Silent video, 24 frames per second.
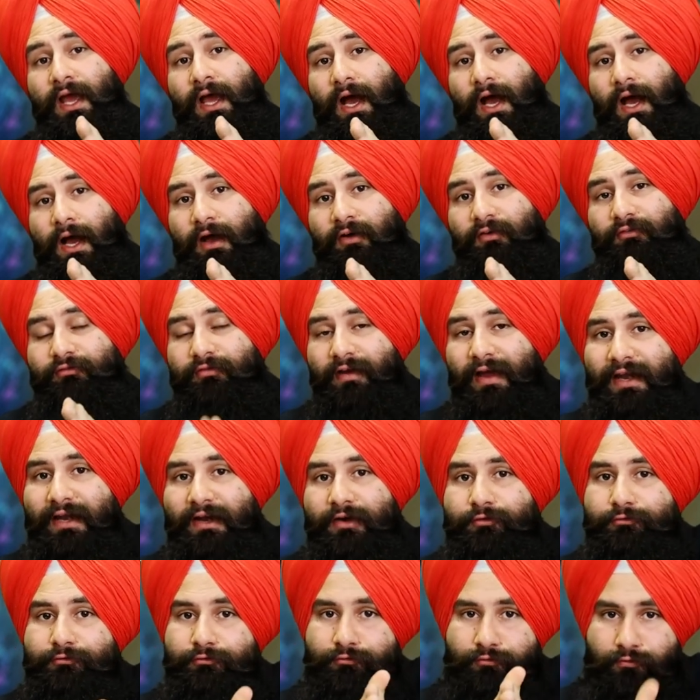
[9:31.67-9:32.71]

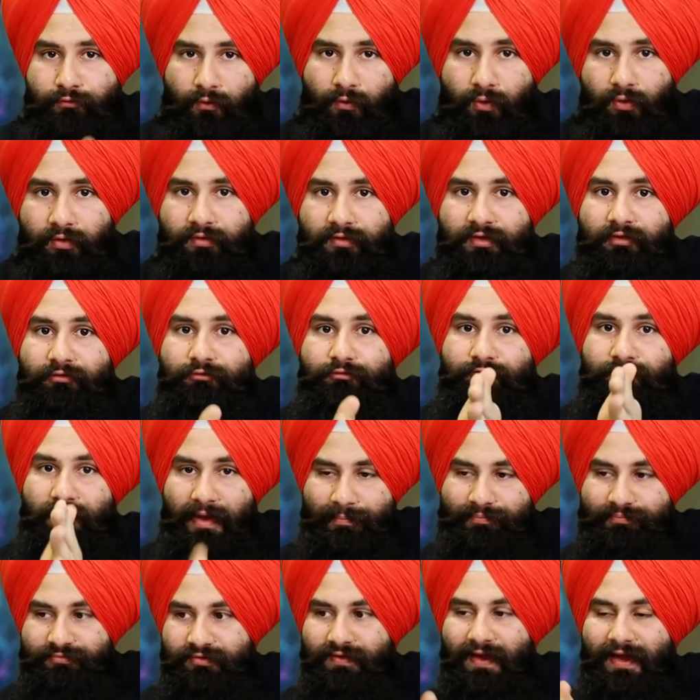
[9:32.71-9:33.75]
valid for the
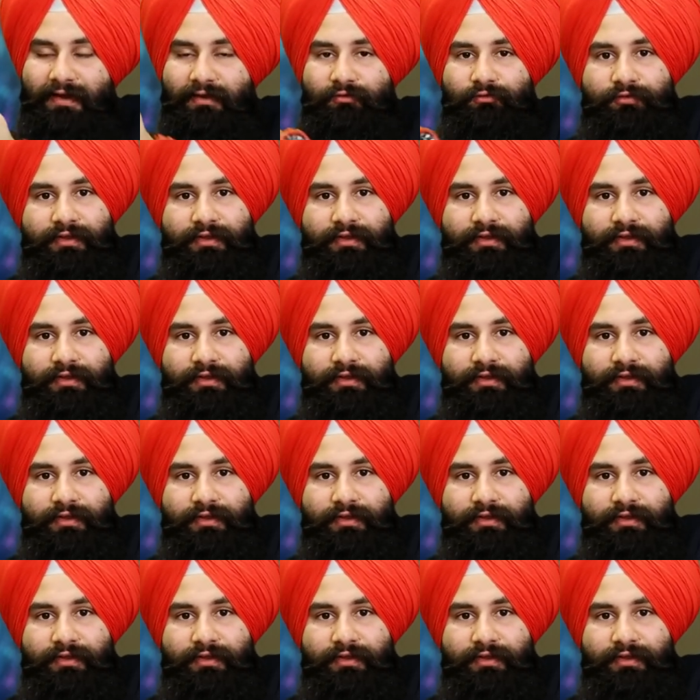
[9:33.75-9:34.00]
website